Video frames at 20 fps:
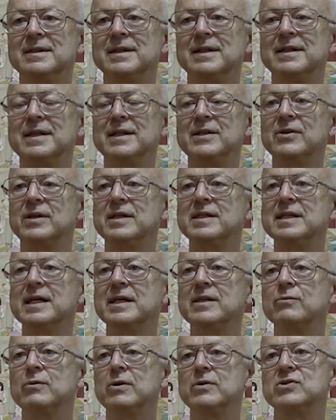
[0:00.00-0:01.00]
And then you can
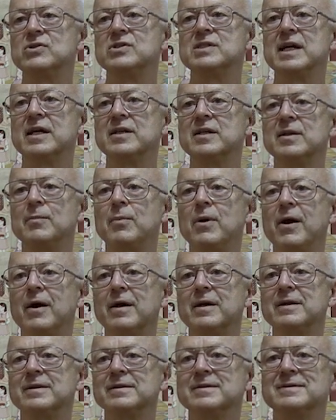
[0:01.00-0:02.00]
take the roaches down to the
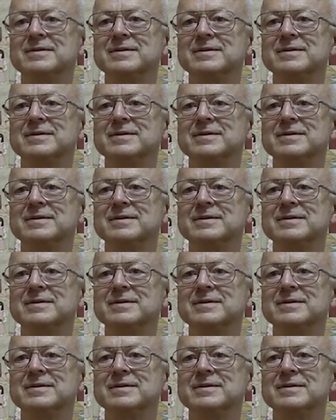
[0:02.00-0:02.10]
park.